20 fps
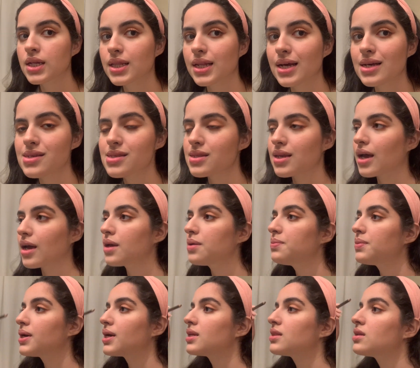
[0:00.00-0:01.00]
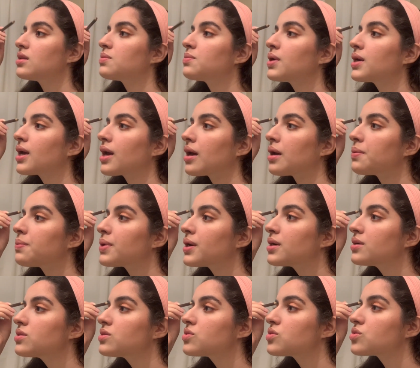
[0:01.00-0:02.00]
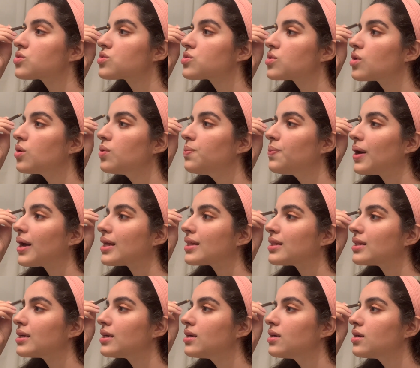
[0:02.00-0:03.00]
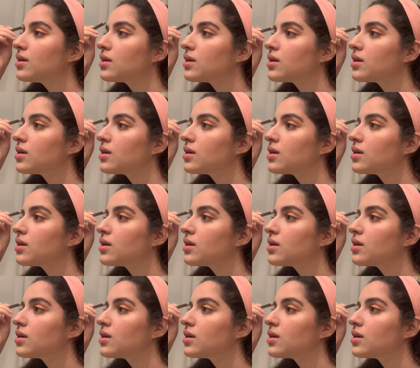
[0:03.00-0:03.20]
Last time I did my eyebrows so badly